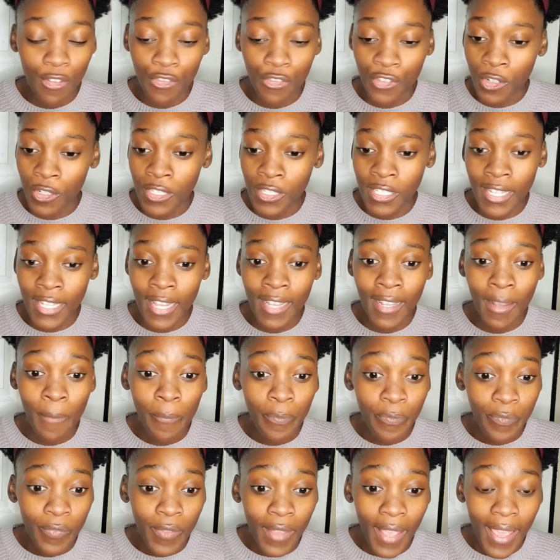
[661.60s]
Her friend was like,
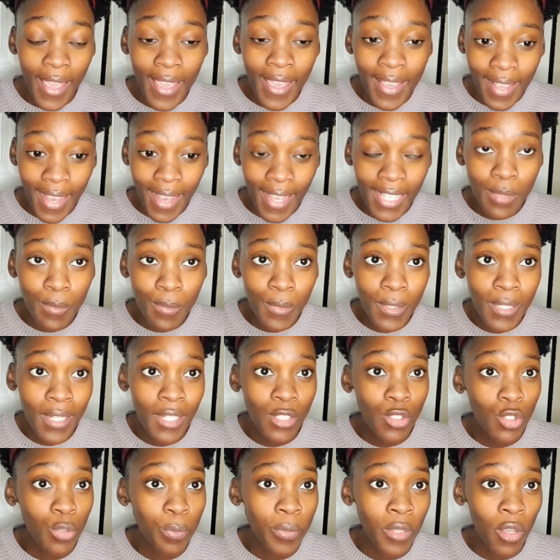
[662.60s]
hey guys,
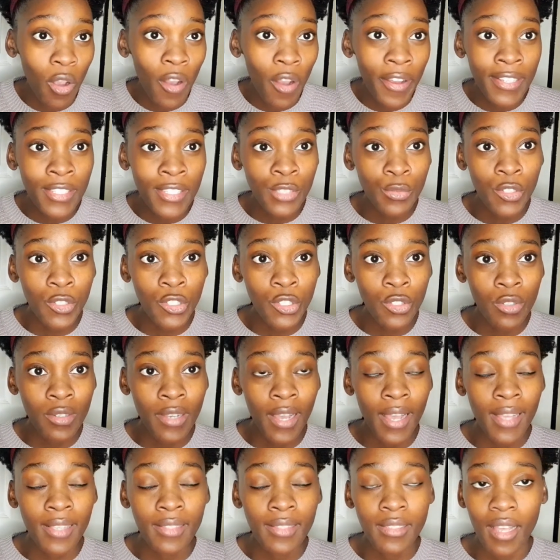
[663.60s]
Mina, to be honest with you
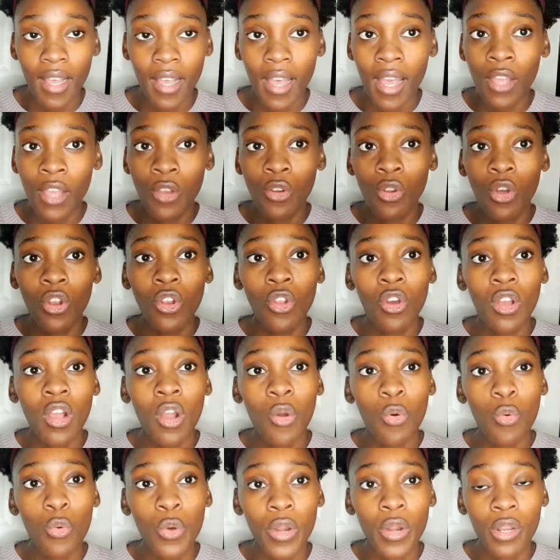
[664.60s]
guys, I no
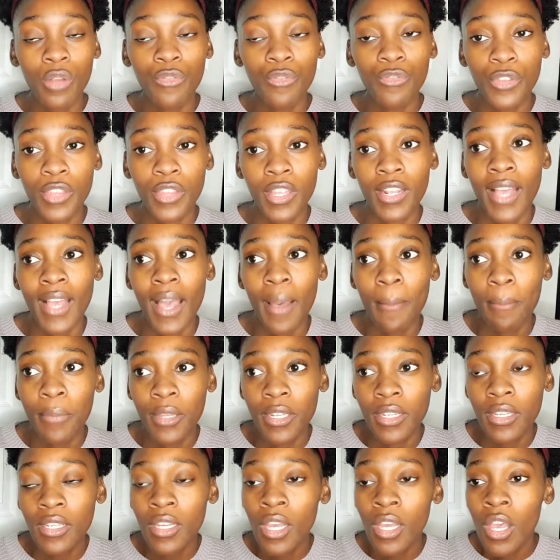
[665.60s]
longer work for the
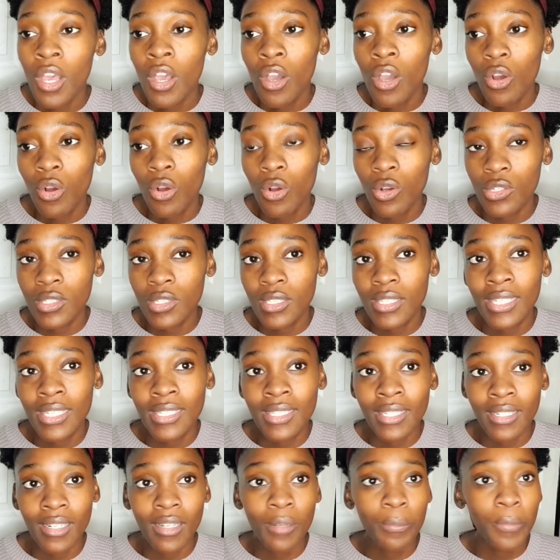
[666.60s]
company because they
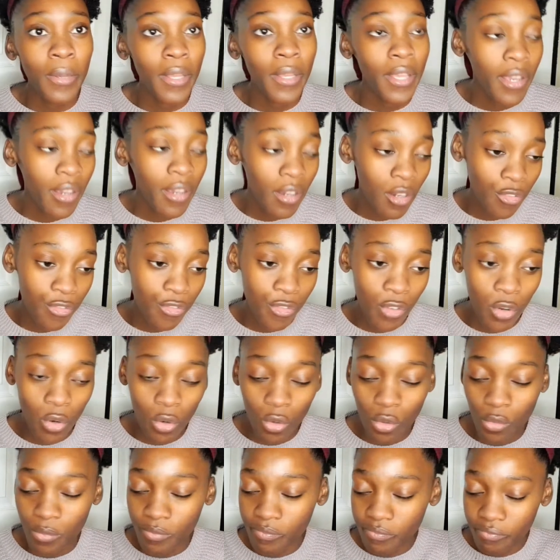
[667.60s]
didn't pay her
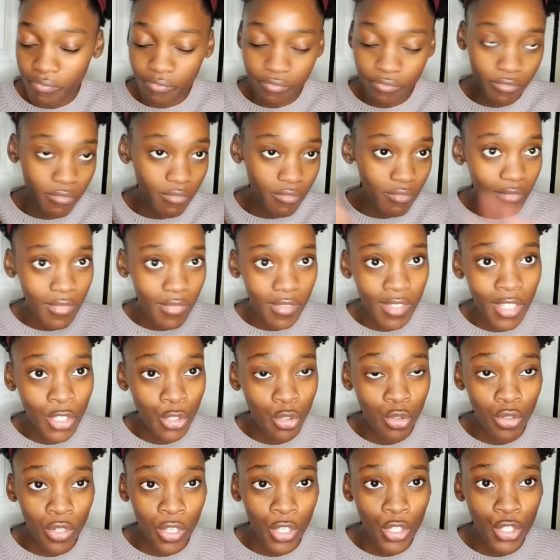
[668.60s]
for the
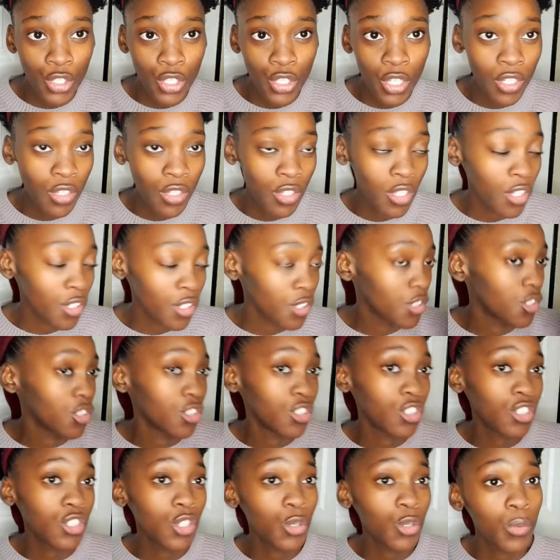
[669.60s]
duration that
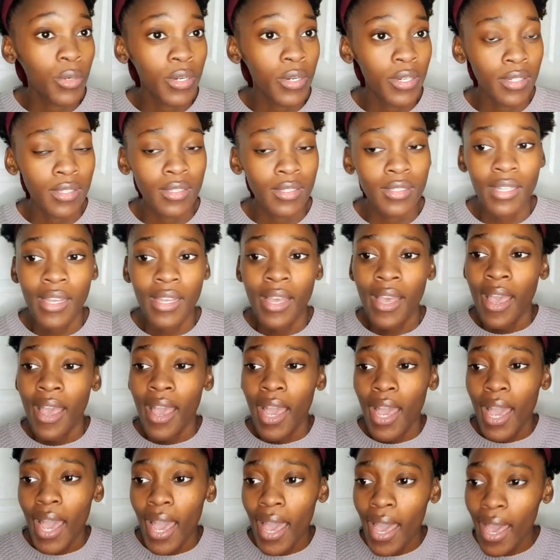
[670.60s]
she worked.
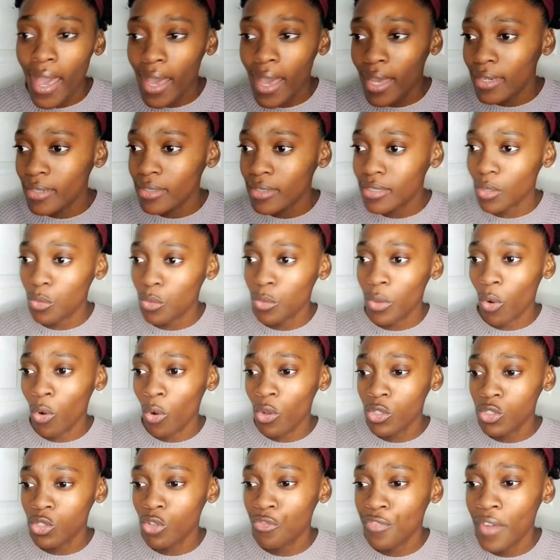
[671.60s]
And we
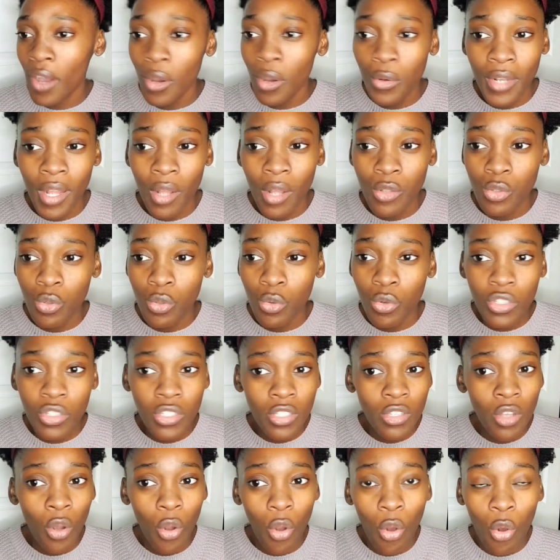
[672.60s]
also found out
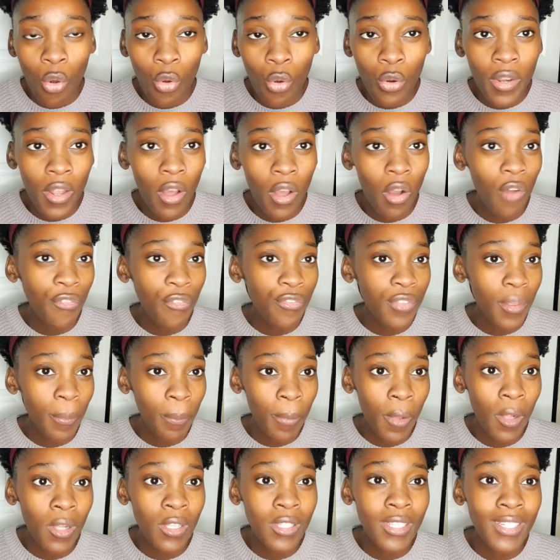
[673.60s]
Uguti, the owner of the
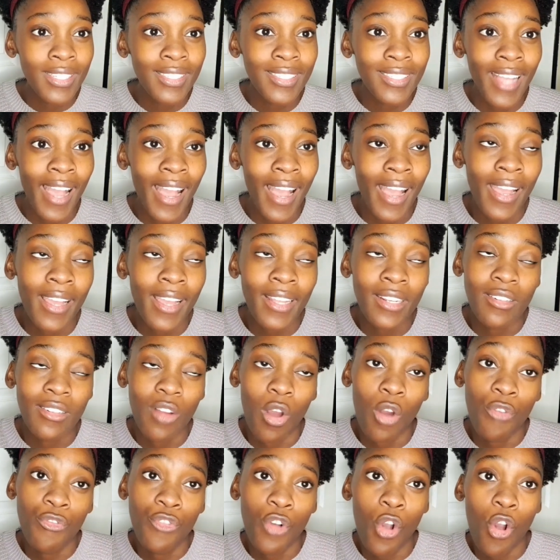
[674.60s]
building, died
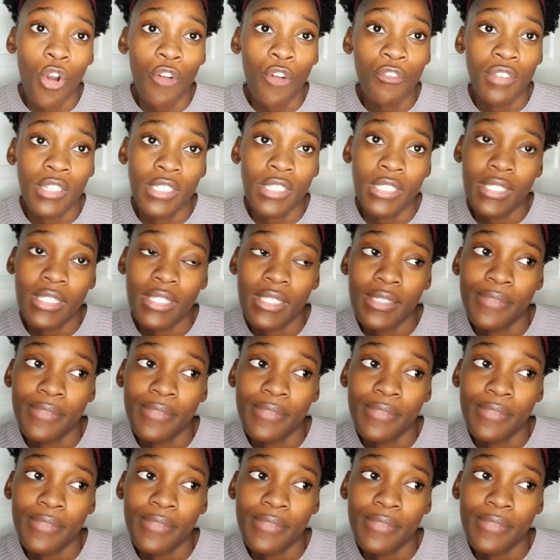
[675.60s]
of COVID.